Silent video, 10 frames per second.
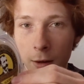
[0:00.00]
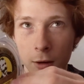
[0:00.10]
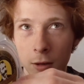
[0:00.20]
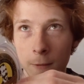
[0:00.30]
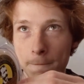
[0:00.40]

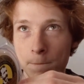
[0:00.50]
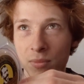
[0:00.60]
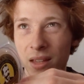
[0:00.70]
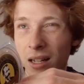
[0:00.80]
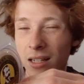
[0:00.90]
are
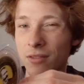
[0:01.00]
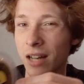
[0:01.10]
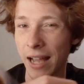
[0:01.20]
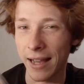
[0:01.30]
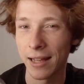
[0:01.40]
not
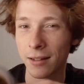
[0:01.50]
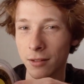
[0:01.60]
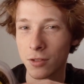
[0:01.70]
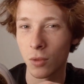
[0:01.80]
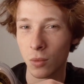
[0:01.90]
even at
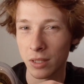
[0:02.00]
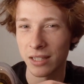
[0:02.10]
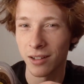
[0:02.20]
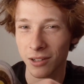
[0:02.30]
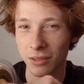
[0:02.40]

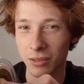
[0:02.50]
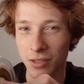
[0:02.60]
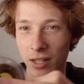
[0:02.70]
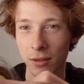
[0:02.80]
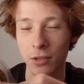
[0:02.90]

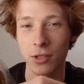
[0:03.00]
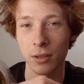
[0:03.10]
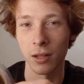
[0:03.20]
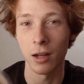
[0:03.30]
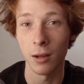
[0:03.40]
$20 and they're
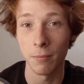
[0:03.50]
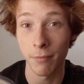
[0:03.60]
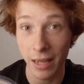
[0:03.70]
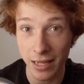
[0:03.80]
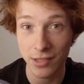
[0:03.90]
still
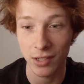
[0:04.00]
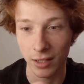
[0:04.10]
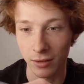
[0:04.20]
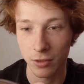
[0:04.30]
amazing.